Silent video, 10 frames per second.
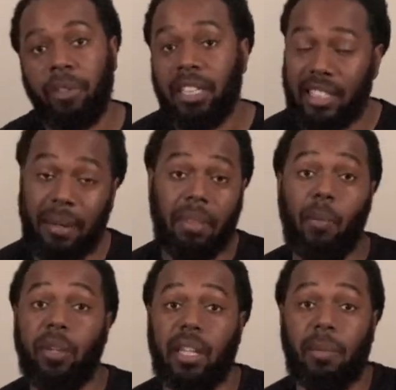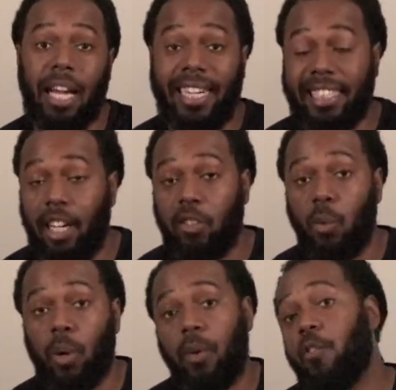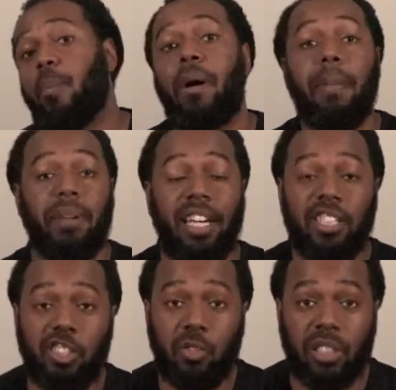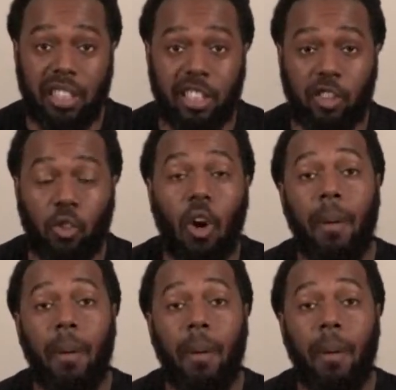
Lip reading: Same thing with the clientele you work with or the populations you attend to,